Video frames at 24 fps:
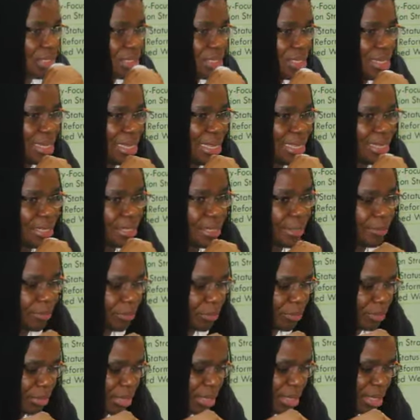and the like.
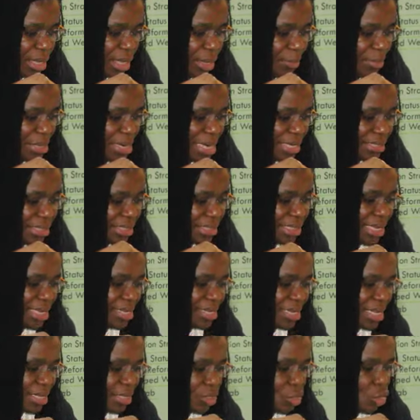I
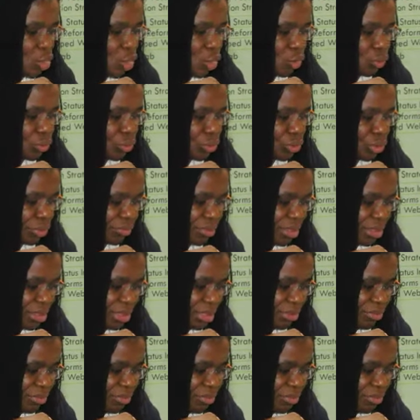said at the launch of this